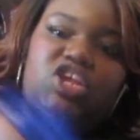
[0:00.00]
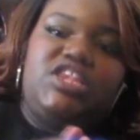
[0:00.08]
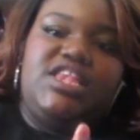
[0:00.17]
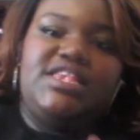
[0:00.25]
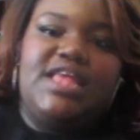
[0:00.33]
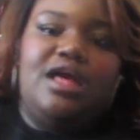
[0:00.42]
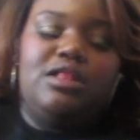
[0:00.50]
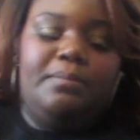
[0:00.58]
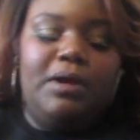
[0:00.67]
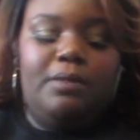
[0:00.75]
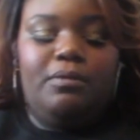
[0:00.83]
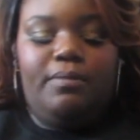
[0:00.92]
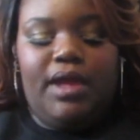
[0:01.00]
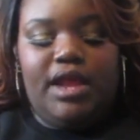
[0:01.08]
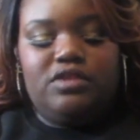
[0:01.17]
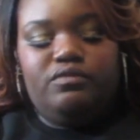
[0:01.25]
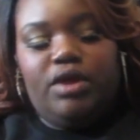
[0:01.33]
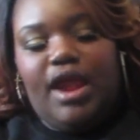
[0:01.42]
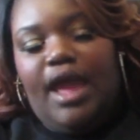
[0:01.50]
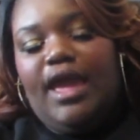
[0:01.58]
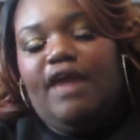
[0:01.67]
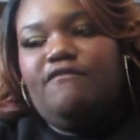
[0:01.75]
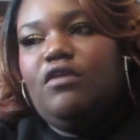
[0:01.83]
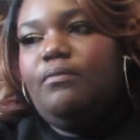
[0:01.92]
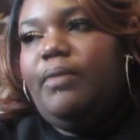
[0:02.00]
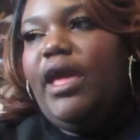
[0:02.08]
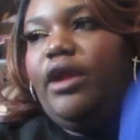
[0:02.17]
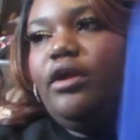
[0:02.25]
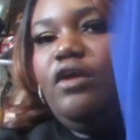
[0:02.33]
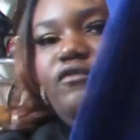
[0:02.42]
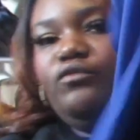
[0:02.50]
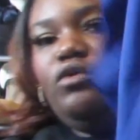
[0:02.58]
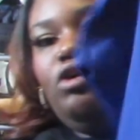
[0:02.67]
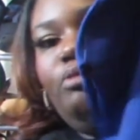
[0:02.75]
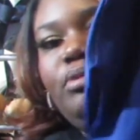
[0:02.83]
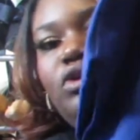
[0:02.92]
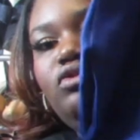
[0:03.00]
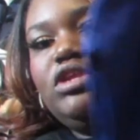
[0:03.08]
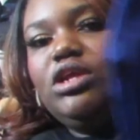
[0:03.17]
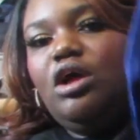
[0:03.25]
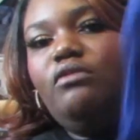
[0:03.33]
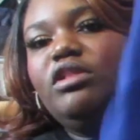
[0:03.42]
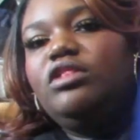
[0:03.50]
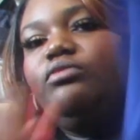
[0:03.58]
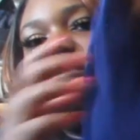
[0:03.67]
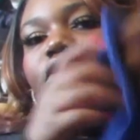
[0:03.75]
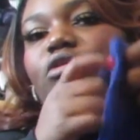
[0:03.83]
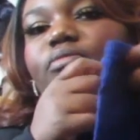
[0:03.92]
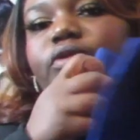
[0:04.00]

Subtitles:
just as how the purple pants were, I have a pair of royal blue to go with the royal